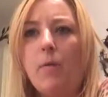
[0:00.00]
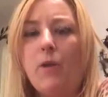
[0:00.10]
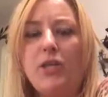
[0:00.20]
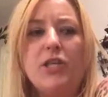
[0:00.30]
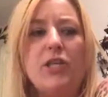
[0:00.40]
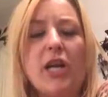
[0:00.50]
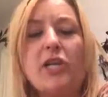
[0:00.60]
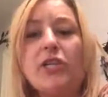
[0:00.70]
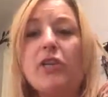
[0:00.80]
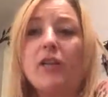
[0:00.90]
When she
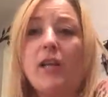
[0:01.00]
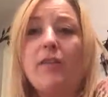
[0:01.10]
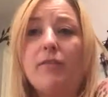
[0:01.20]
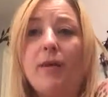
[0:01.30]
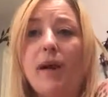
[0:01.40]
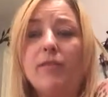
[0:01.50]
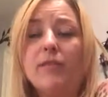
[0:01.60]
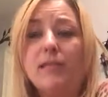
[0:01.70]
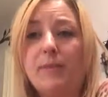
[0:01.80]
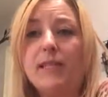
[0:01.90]
changed her life
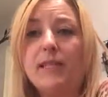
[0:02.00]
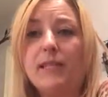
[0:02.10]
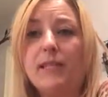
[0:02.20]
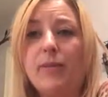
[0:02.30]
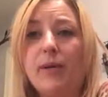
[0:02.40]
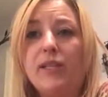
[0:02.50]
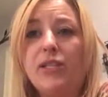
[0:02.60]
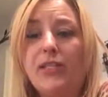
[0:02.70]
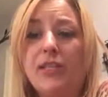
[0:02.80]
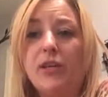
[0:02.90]
around is basically when
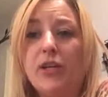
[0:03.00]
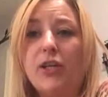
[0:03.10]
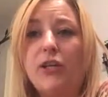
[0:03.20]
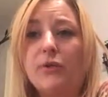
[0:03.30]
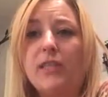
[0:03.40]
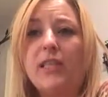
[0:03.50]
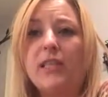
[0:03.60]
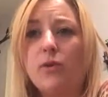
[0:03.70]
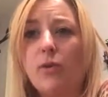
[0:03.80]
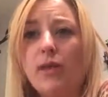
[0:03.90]
she started using
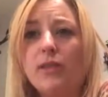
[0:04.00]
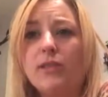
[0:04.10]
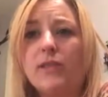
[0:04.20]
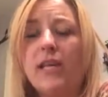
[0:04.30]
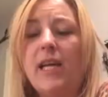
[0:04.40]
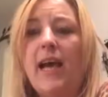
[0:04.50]
these oils.